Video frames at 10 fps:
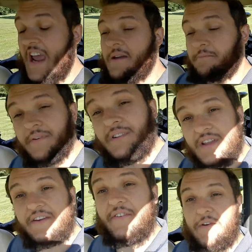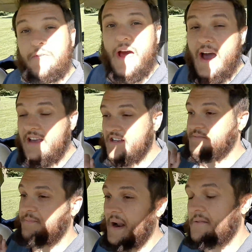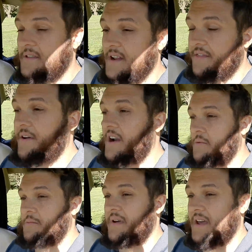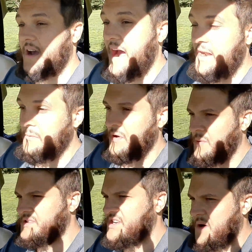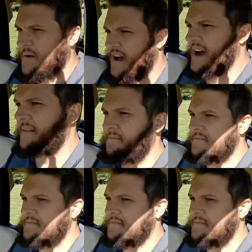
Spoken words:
game, believe it or not, is better than I thought it would be. I don't know what's going on.